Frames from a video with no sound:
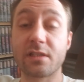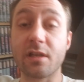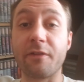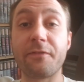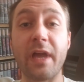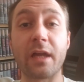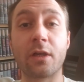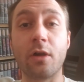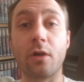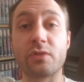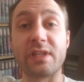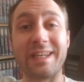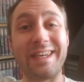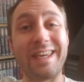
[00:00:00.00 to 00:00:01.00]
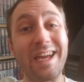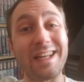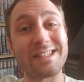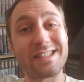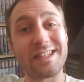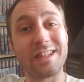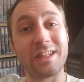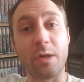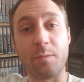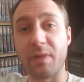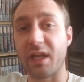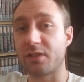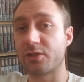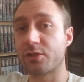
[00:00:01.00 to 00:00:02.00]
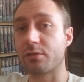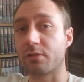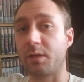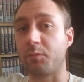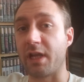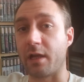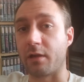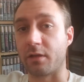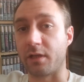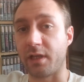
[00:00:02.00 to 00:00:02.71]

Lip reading: stuff that goes against the mainstream